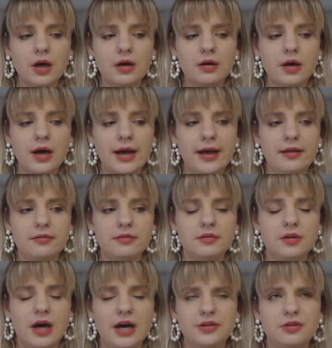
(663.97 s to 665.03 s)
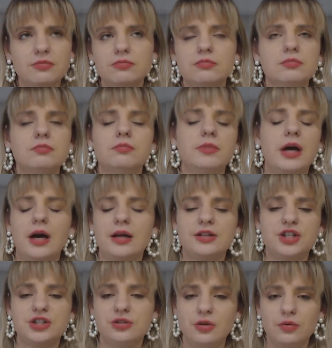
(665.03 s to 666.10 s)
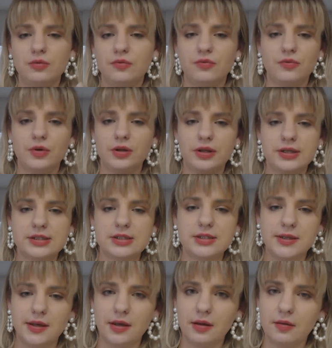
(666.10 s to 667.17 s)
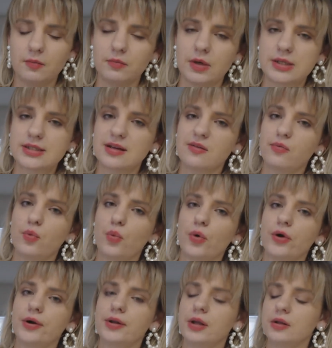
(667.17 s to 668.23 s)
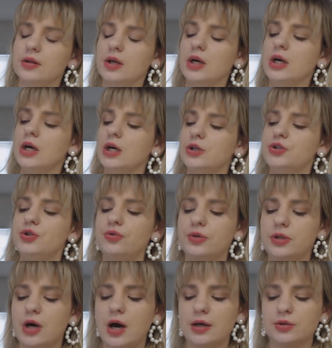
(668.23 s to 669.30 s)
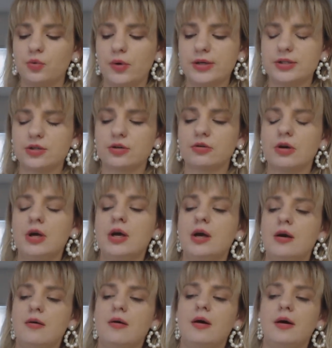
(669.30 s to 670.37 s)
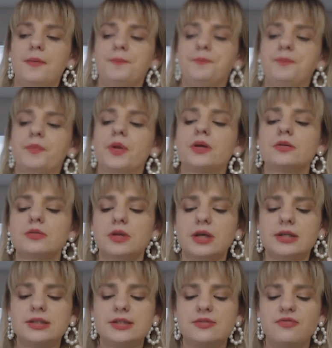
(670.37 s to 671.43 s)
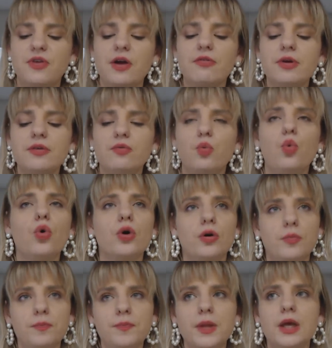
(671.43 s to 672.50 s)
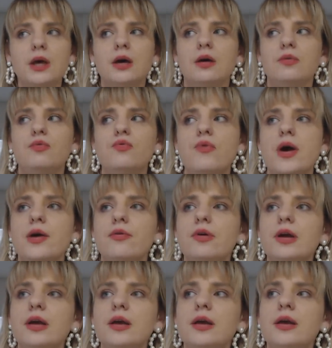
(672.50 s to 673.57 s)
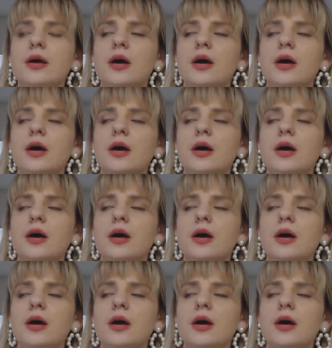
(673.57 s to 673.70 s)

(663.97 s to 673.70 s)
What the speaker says: And I just don't really see myself wearing it during hot weather. Um, it's very warm, very